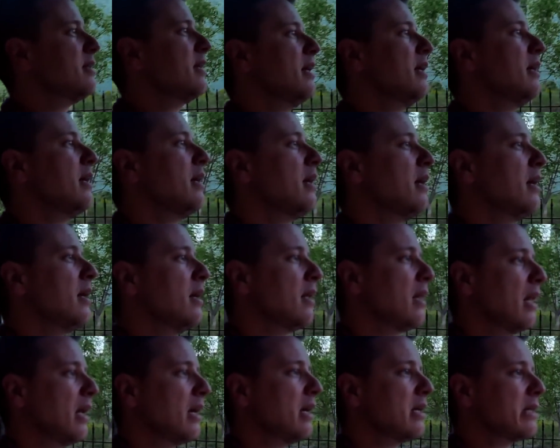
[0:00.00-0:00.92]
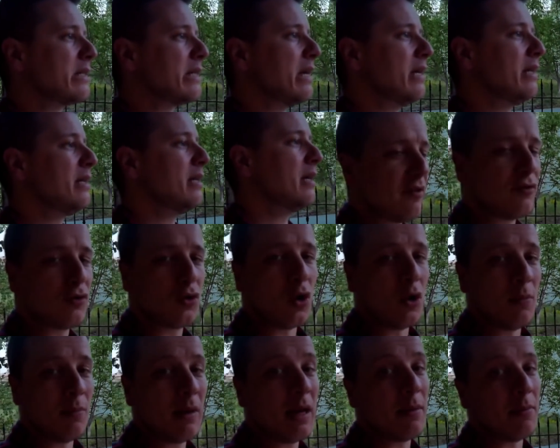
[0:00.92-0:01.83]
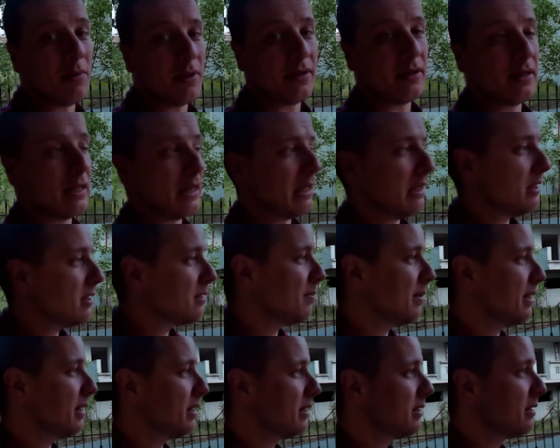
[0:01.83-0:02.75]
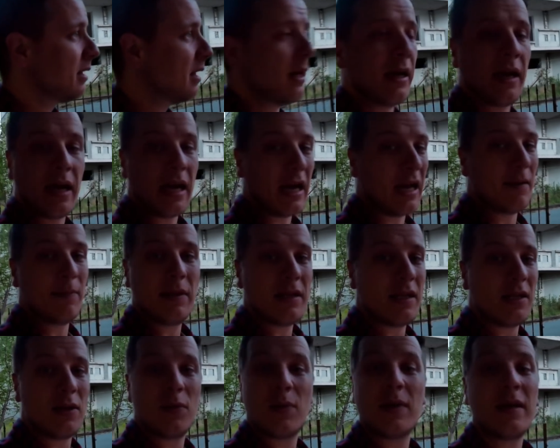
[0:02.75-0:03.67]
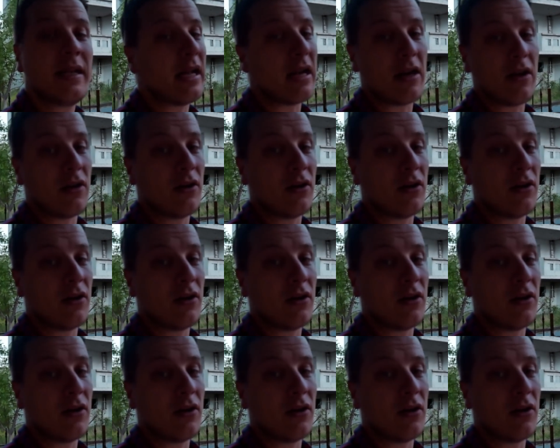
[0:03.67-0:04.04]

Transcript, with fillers: day like I said, I have to call my mother at least because I'm not anywhere near